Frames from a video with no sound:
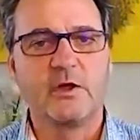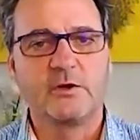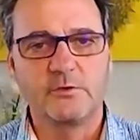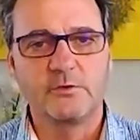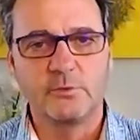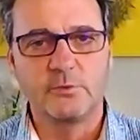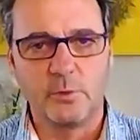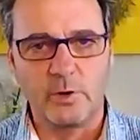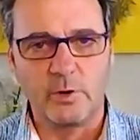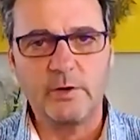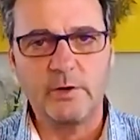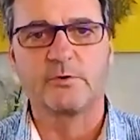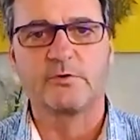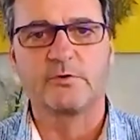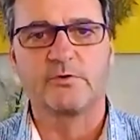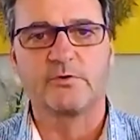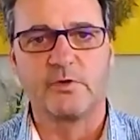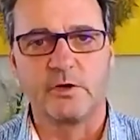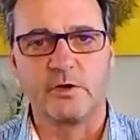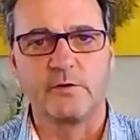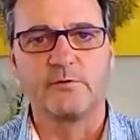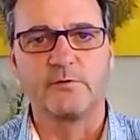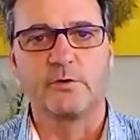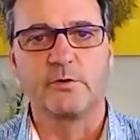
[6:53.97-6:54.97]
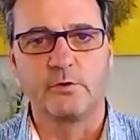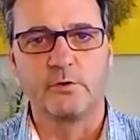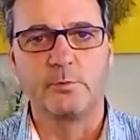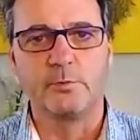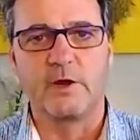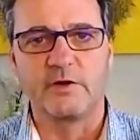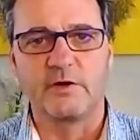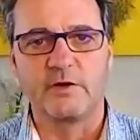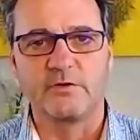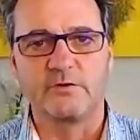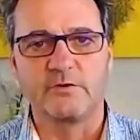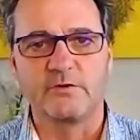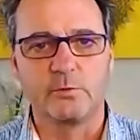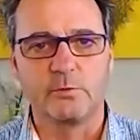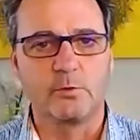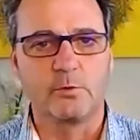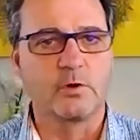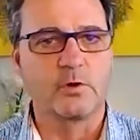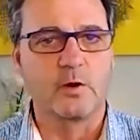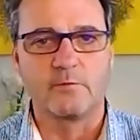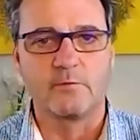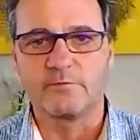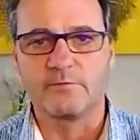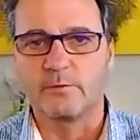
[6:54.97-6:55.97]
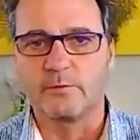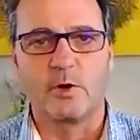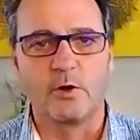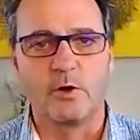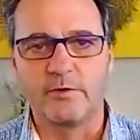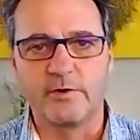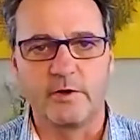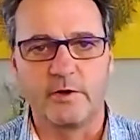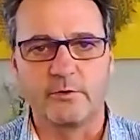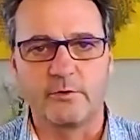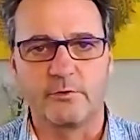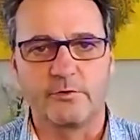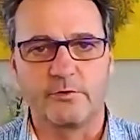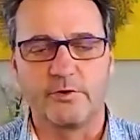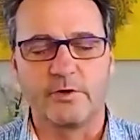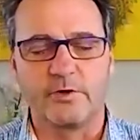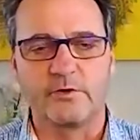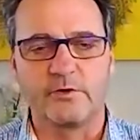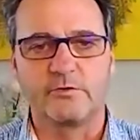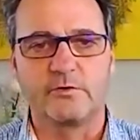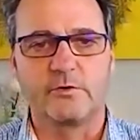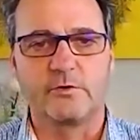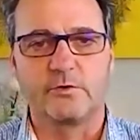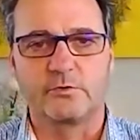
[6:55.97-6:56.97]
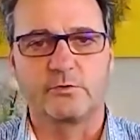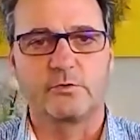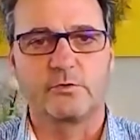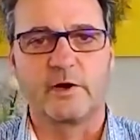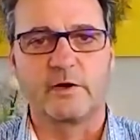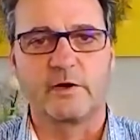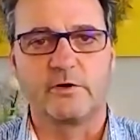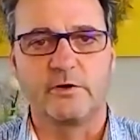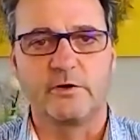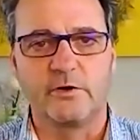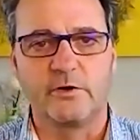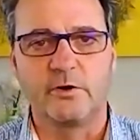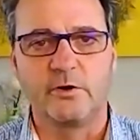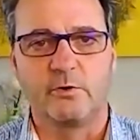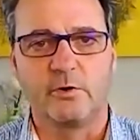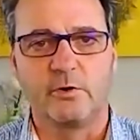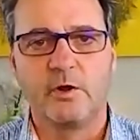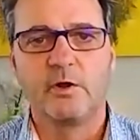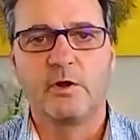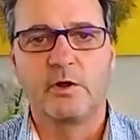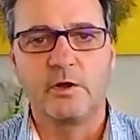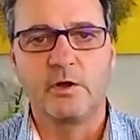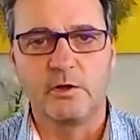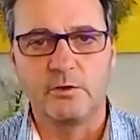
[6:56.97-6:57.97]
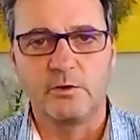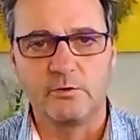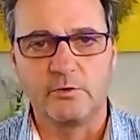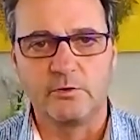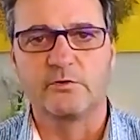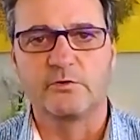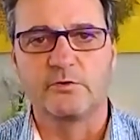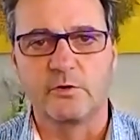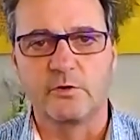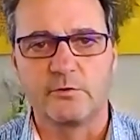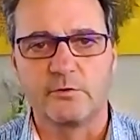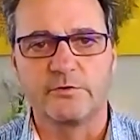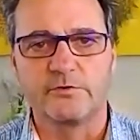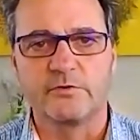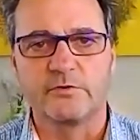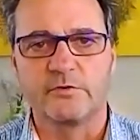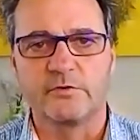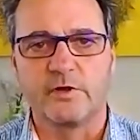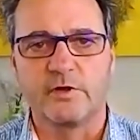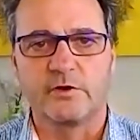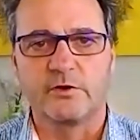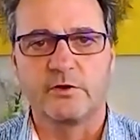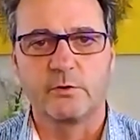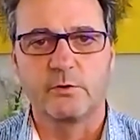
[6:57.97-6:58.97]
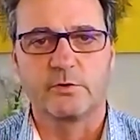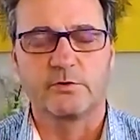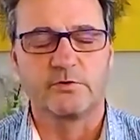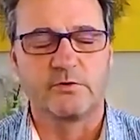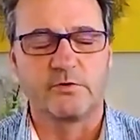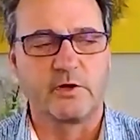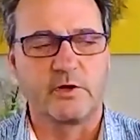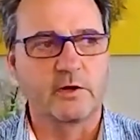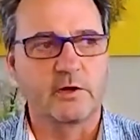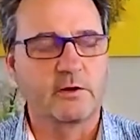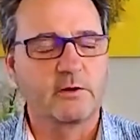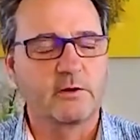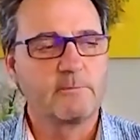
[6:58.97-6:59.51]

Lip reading: 20% of your new patients will come from all the other things that you're trying to do, including services like yours, Nick.